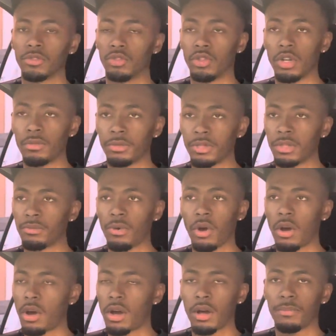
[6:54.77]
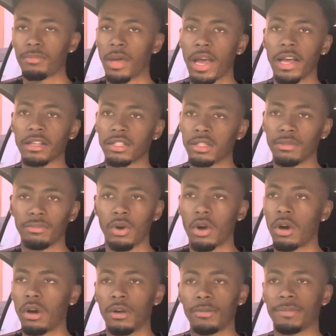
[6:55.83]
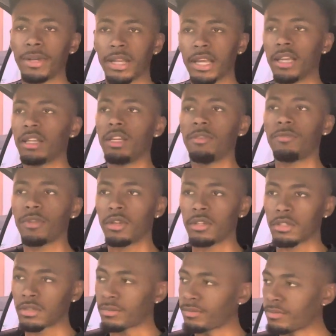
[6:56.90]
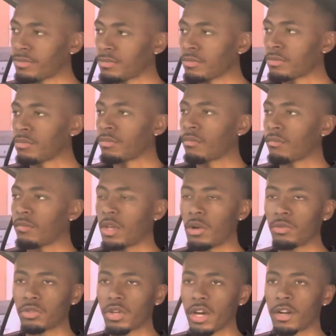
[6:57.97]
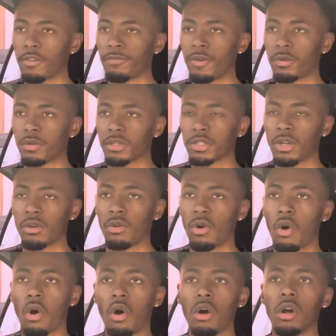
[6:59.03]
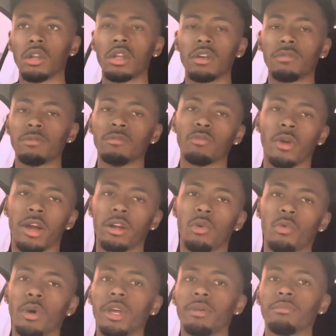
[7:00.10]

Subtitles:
Dribbling the ball. Passing the ball. Playing defense. Don't try to focus on all of them right away,